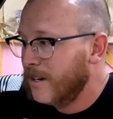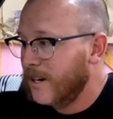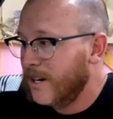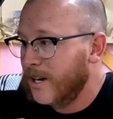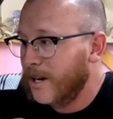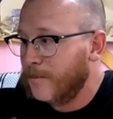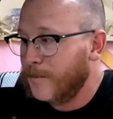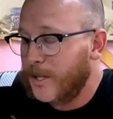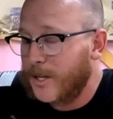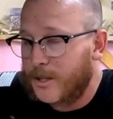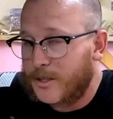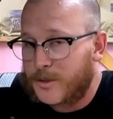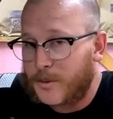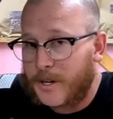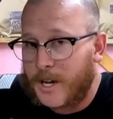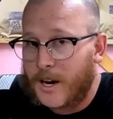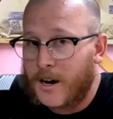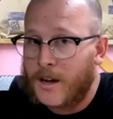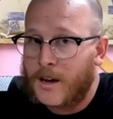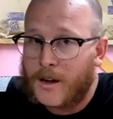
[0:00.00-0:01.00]
Um, you know, so
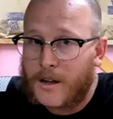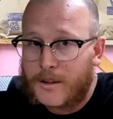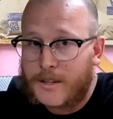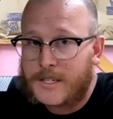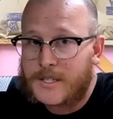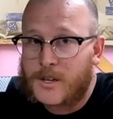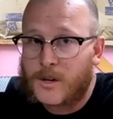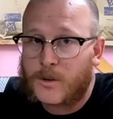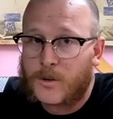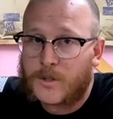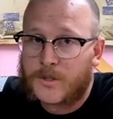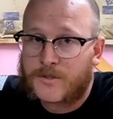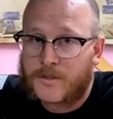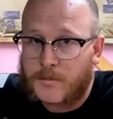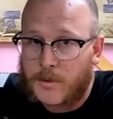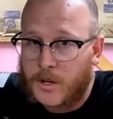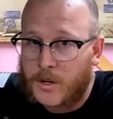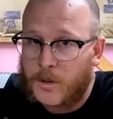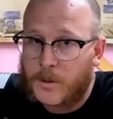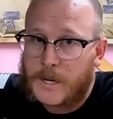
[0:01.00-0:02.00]
we got all these holes
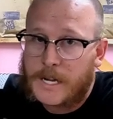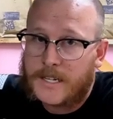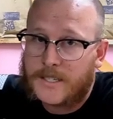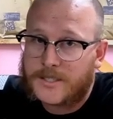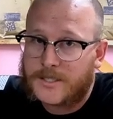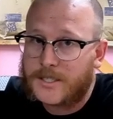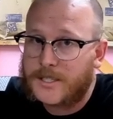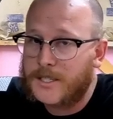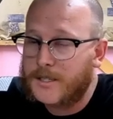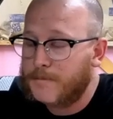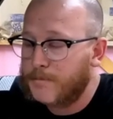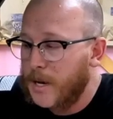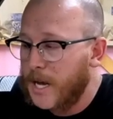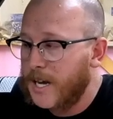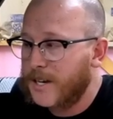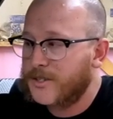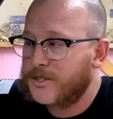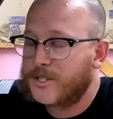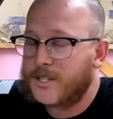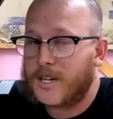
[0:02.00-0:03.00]
from the old AC
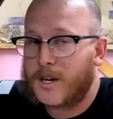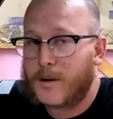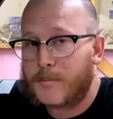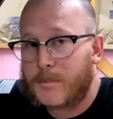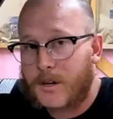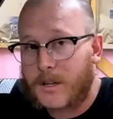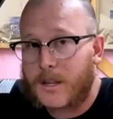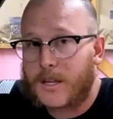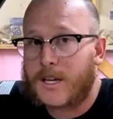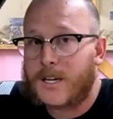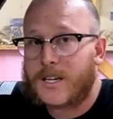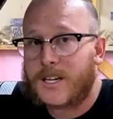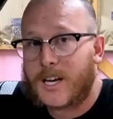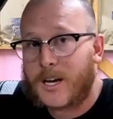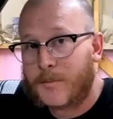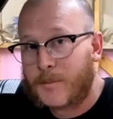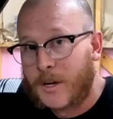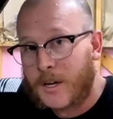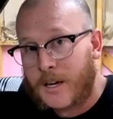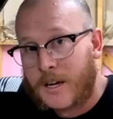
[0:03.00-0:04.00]
patched up, cleaned
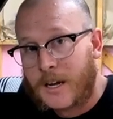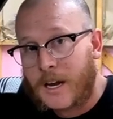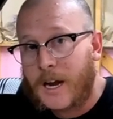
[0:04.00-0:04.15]
up.